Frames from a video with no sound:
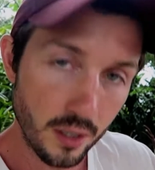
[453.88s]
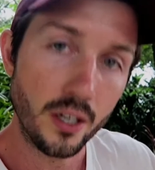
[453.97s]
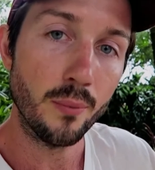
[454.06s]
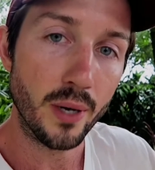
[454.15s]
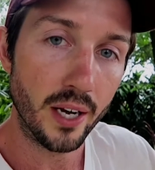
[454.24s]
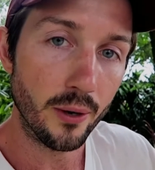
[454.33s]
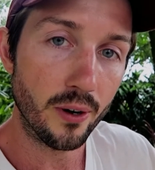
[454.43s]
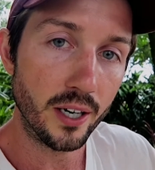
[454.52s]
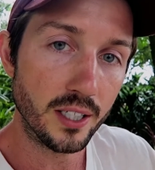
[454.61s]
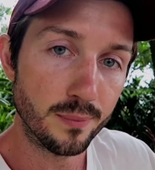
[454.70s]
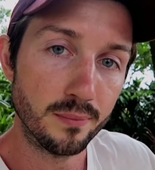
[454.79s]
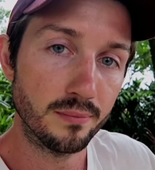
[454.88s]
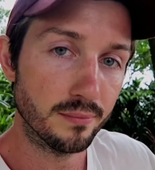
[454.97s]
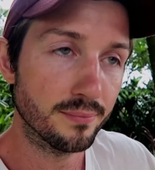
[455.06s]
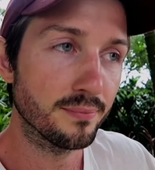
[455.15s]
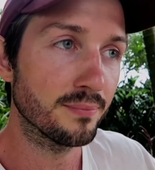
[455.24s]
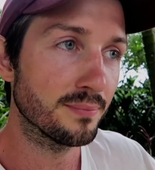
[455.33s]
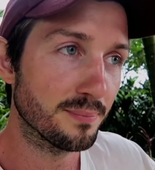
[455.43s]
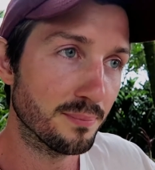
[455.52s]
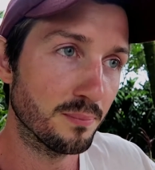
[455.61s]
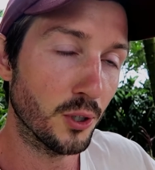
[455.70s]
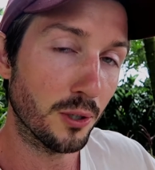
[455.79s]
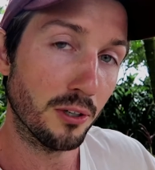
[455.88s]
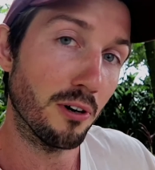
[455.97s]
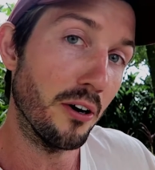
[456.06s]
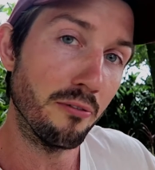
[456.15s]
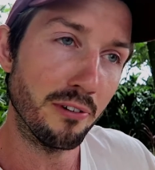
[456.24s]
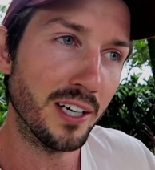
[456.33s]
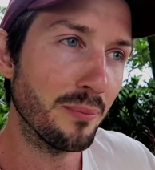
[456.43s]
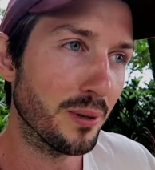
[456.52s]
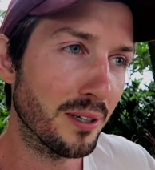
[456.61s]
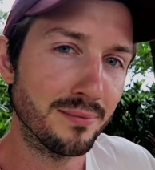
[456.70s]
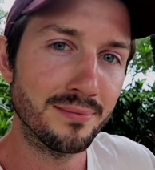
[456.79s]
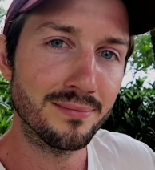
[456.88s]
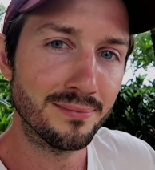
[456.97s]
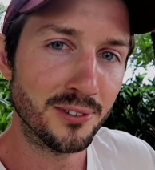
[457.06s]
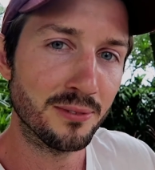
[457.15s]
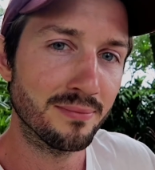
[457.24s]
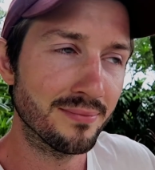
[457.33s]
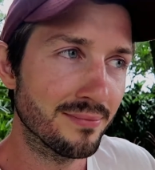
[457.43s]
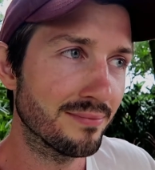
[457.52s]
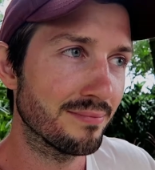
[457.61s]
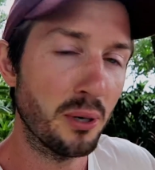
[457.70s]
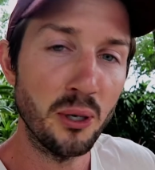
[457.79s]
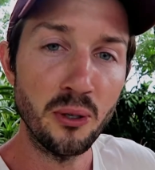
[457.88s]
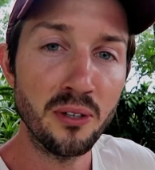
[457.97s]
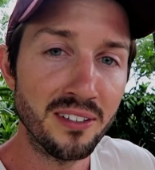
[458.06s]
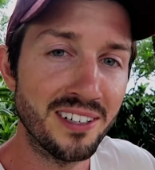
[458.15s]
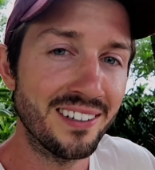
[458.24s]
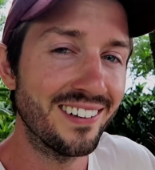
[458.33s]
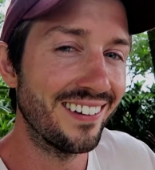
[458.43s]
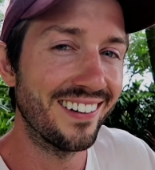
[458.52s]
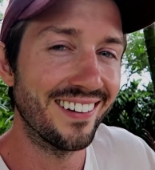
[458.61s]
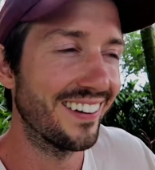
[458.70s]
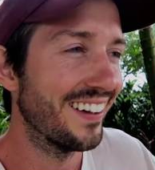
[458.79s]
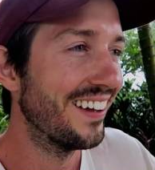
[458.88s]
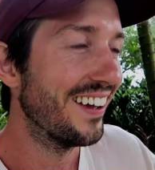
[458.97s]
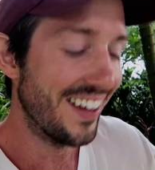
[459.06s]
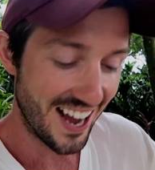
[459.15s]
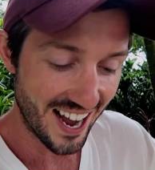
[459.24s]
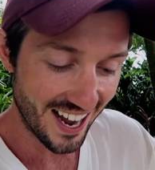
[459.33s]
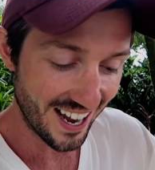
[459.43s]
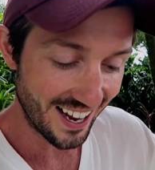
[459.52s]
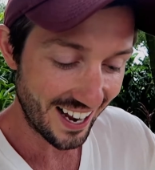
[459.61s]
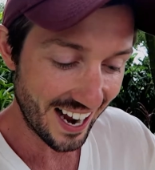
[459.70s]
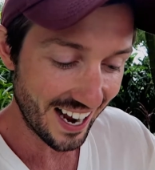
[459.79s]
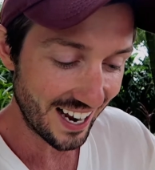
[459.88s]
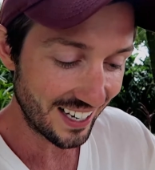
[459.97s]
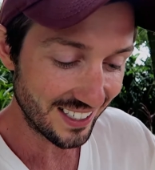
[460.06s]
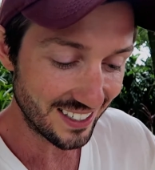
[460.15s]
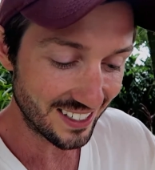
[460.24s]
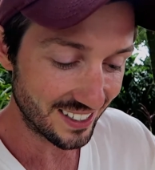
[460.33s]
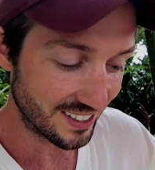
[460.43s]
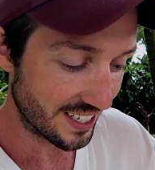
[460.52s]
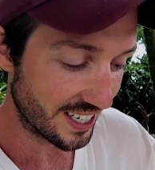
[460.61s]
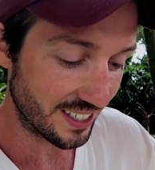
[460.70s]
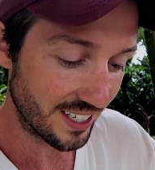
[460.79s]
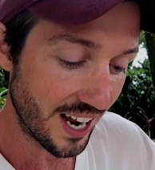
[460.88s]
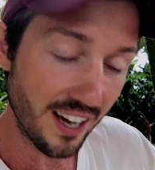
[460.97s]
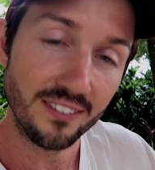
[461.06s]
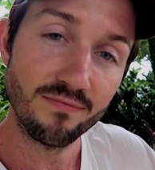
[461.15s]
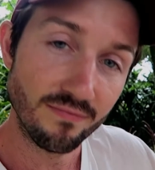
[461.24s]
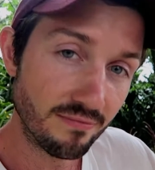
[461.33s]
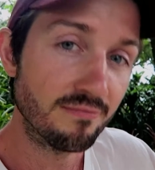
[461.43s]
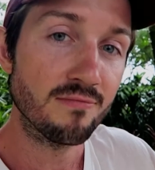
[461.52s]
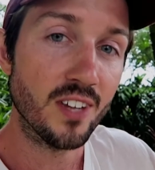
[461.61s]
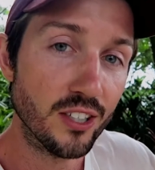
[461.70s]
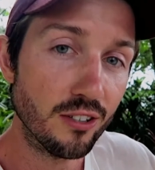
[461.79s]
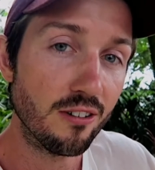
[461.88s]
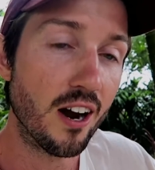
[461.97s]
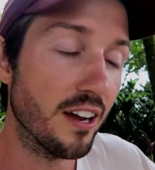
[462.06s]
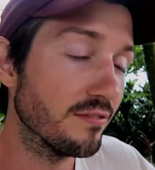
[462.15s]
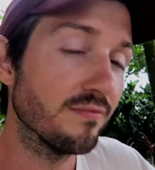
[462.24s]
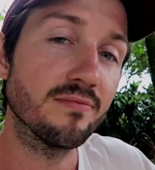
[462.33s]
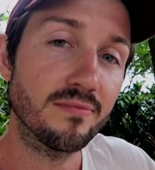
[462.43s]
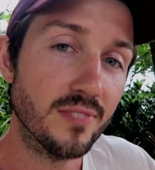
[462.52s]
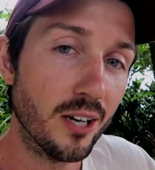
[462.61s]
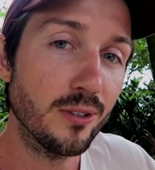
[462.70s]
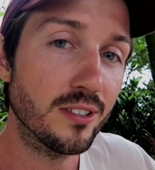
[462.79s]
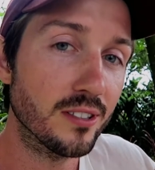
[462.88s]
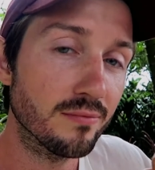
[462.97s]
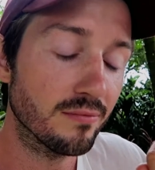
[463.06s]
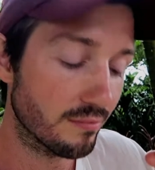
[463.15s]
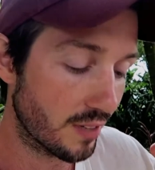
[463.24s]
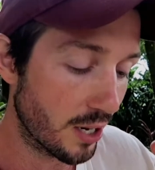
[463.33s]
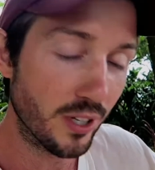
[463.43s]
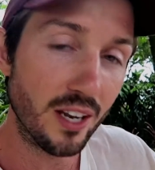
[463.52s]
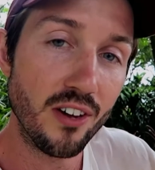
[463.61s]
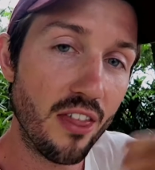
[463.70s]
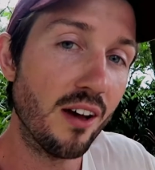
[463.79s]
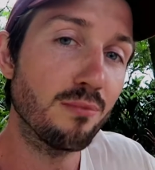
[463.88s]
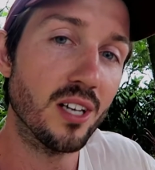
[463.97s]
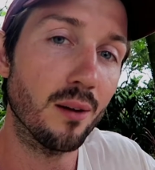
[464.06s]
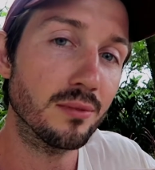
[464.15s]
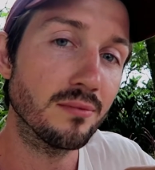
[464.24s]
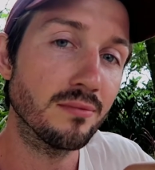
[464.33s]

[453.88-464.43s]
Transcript: Come get it where it's not grown really, but pooed. And yeah, it's alright. I would give it a thumbs up.